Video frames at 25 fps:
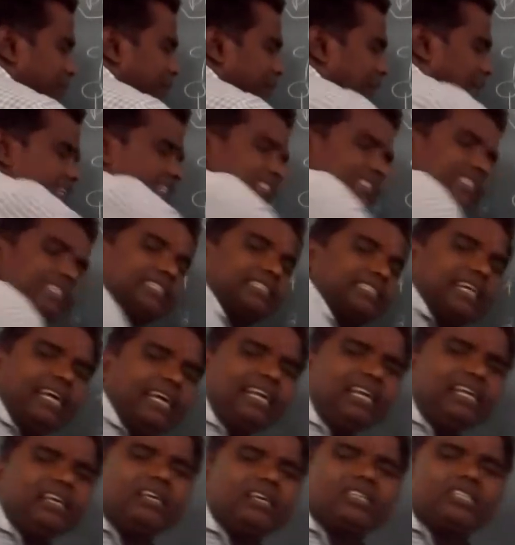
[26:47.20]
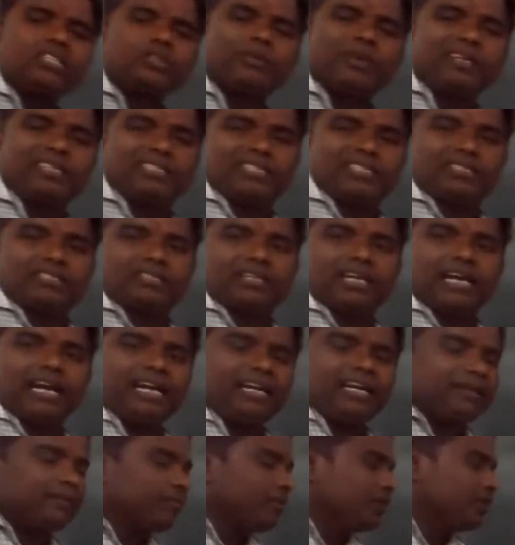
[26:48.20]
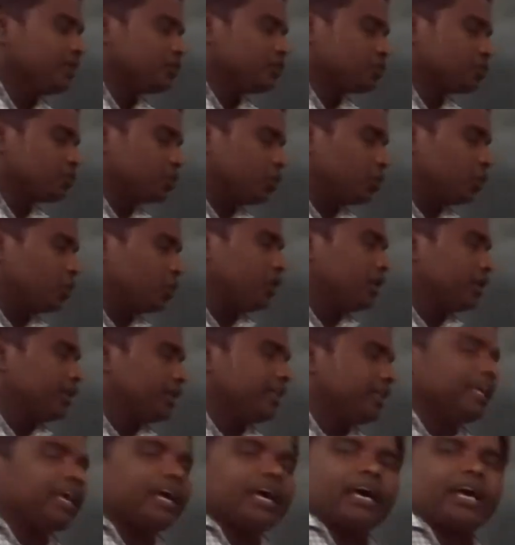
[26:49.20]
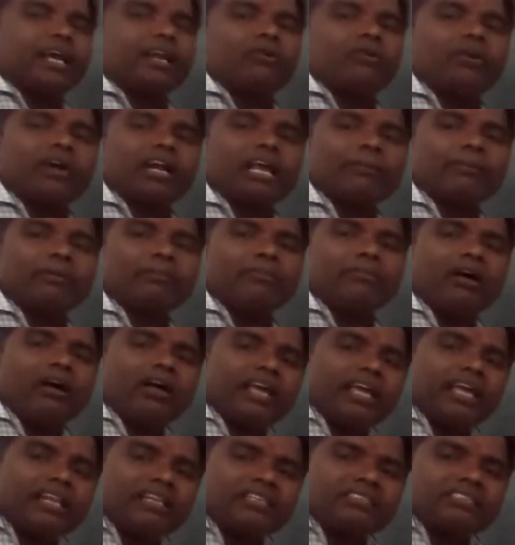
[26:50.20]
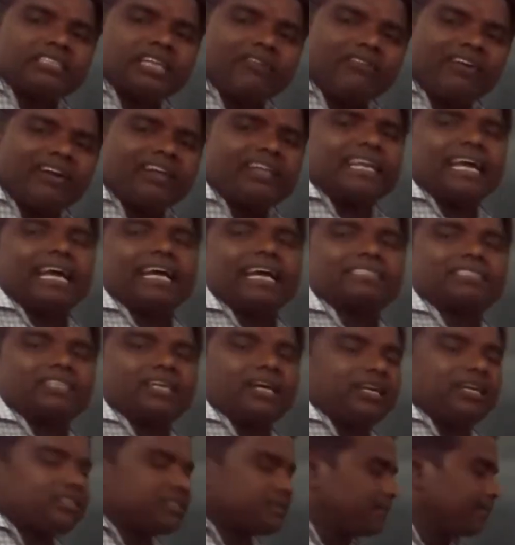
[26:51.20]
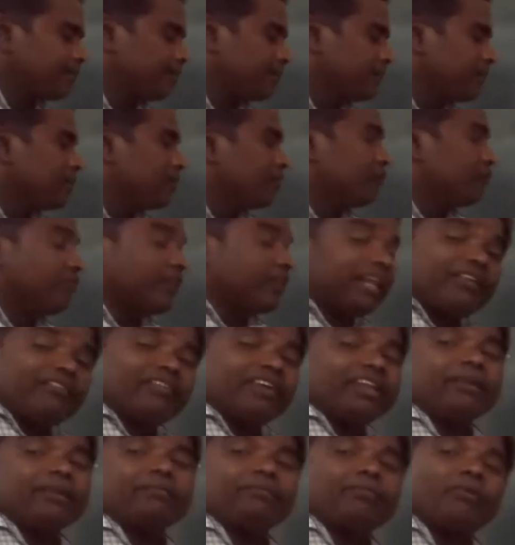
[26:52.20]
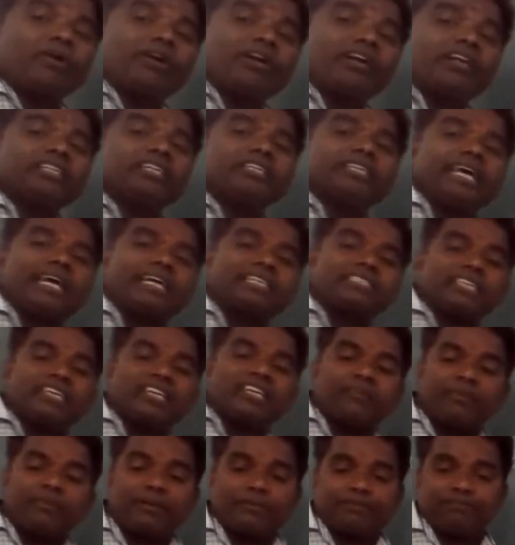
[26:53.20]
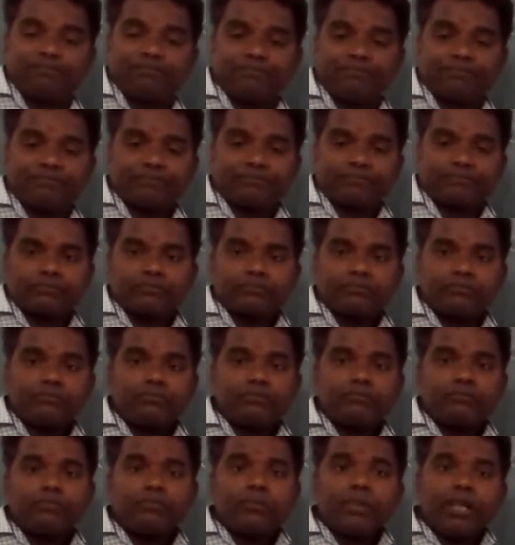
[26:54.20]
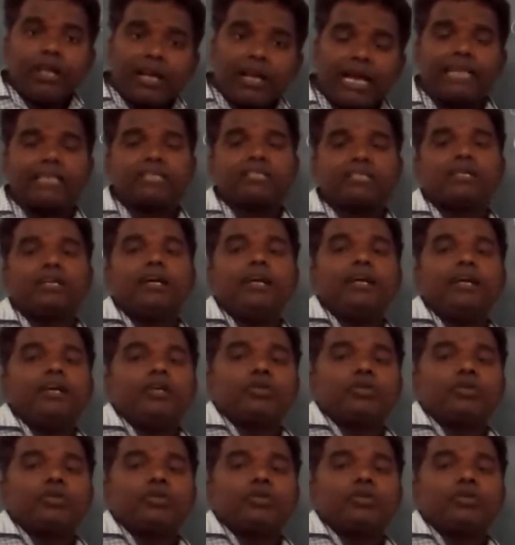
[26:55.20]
Sapiens is a species, right? So here what happened? In 7 taxons, very important the taxonomy, right?